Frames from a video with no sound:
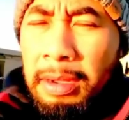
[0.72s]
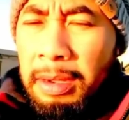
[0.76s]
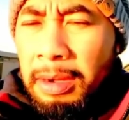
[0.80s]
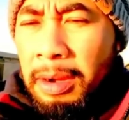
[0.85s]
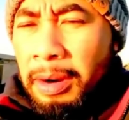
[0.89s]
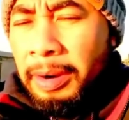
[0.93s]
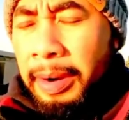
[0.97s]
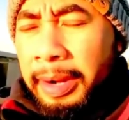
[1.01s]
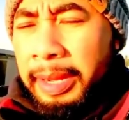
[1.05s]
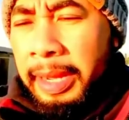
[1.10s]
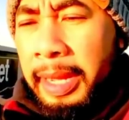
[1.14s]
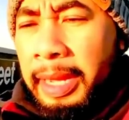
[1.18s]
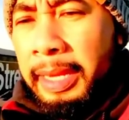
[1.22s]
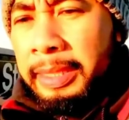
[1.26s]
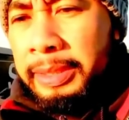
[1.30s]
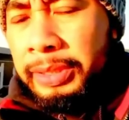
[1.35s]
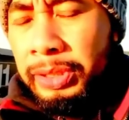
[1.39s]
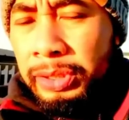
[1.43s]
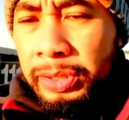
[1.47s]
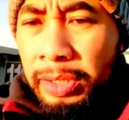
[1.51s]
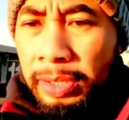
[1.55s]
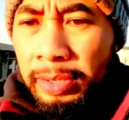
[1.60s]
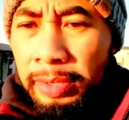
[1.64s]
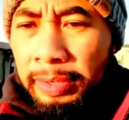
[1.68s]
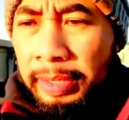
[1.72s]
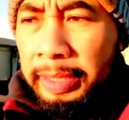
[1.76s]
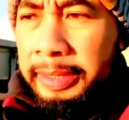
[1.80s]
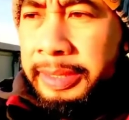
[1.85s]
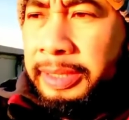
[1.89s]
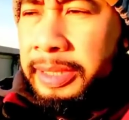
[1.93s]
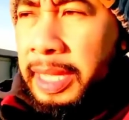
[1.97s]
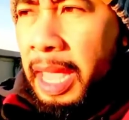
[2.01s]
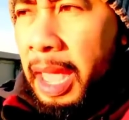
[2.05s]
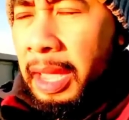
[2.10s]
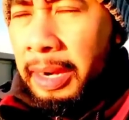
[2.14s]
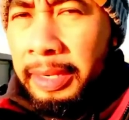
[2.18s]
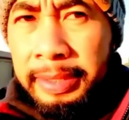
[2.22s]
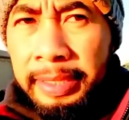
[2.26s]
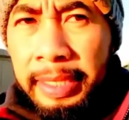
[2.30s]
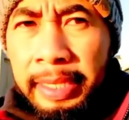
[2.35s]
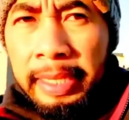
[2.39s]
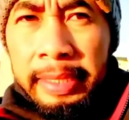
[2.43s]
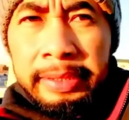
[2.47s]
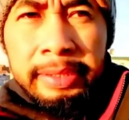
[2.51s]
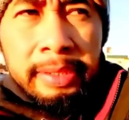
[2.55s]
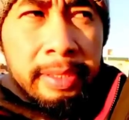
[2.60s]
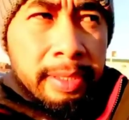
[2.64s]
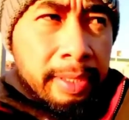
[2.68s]
All right, guys, so it's
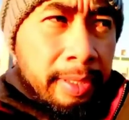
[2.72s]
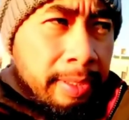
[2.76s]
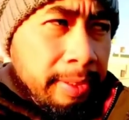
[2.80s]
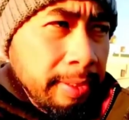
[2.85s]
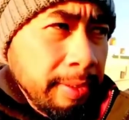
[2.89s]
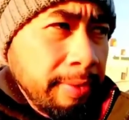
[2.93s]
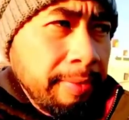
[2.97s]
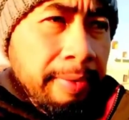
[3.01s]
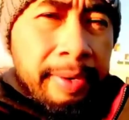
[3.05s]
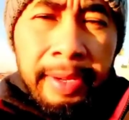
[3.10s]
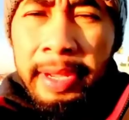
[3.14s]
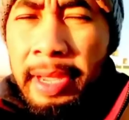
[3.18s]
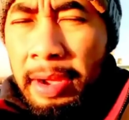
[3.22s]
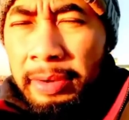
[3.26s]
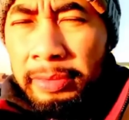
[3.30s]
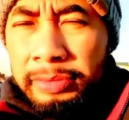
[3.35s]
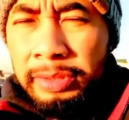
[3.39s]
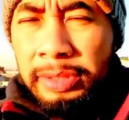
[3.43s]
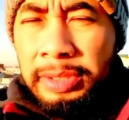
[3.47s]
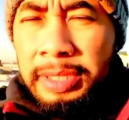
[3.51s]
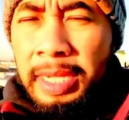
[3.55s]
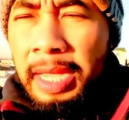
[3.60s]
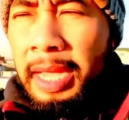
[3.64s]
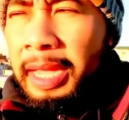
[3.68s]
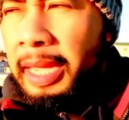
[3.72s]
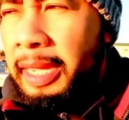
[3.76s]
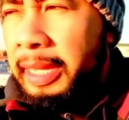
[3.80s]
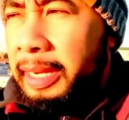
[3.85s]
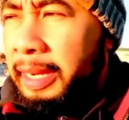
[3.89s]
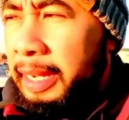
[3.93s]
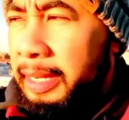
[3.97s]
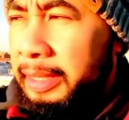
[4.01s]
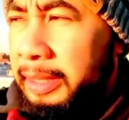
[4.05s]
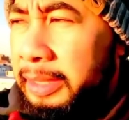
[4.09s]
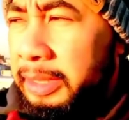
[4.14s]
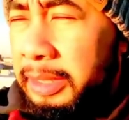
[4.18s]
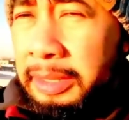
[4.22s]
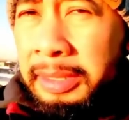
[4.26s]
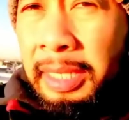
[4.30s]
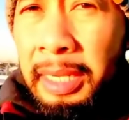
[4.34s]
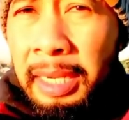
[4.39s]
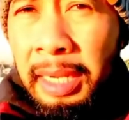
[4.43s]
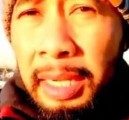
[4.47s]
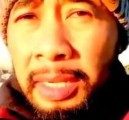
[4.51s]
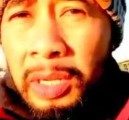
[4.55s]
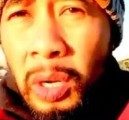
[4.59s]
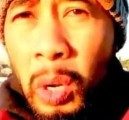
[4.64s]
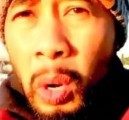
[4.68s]
Saturday, it's 30 degrees outside, and it's a
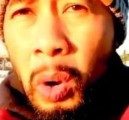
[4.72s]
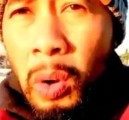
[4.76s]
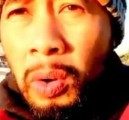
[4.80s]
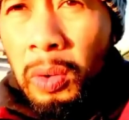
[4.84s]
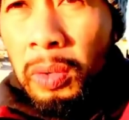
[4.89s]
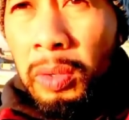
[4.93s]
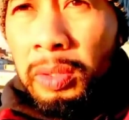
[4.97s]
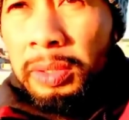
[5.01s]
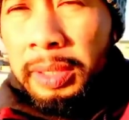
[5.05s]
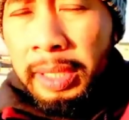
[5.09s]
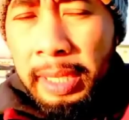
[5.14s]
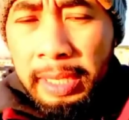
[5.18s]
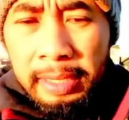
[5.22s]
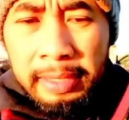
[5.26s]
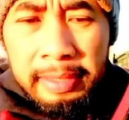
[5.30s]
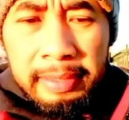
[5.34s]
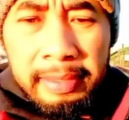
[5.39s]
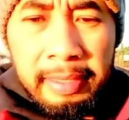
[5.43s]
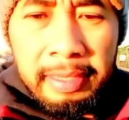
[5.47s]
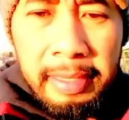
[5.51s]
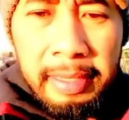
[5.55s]
little cold, and